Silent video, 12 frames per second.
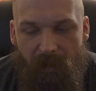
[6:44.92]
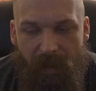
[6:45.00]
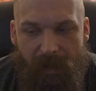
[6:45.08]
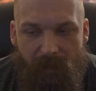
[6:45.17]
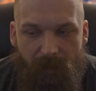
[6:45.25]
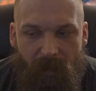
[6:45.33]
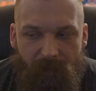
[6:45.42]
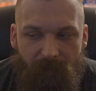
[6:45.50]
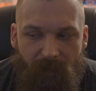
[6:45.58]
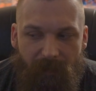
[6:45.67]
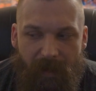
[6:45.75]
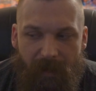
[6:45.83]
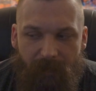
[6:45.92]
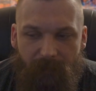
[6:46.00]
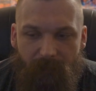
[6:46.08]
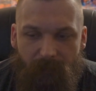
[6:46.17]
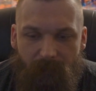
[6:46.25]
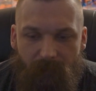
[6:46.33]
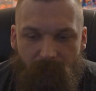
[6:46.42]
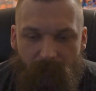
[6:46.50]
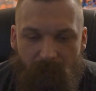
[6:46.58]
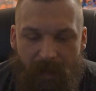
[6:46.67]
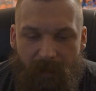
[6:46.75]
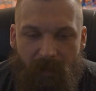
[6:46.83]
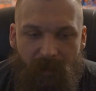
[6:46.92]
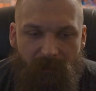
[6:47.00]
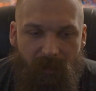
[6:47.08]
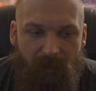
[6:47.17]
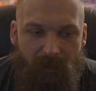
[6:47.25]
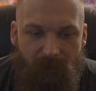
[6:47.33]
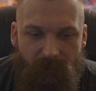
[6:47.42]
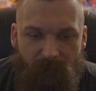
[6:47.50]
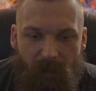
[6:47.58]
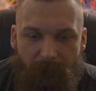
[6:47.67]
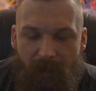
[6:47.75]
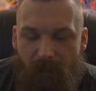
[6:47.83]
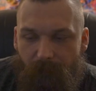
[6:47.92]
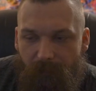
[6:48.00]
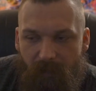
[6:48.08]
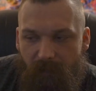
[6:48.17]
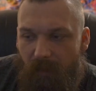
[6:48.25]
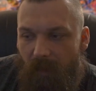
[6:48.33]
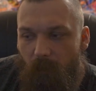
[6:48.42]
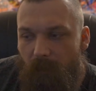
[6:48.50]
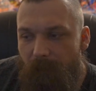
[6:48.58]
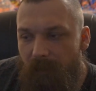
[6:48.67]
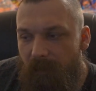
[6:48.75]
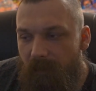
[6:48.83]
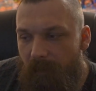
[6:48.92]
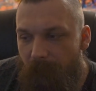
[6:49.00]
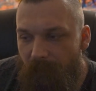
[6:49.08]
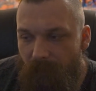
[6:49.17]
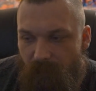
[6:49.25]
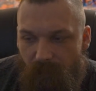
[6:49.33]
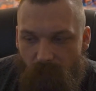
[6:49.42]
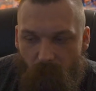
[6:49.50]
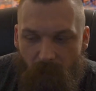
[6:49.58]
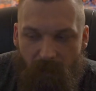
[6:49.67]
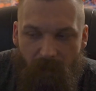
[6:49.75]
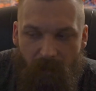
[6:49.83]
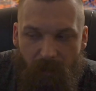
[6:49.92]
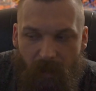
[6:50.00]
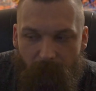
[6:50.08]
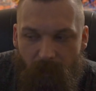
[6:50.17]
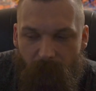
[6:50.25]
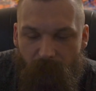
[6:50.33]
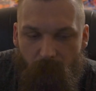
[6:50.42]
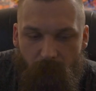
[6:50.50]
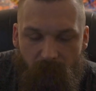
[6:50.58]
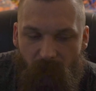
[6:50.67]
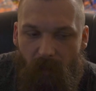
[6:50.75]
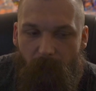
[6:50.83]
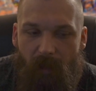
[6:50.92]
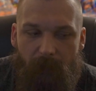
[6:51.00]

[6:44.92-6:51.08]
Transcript: Had I not done that, had I not taken that step, I don't think that I would be in a position to where I'm comfortable selling my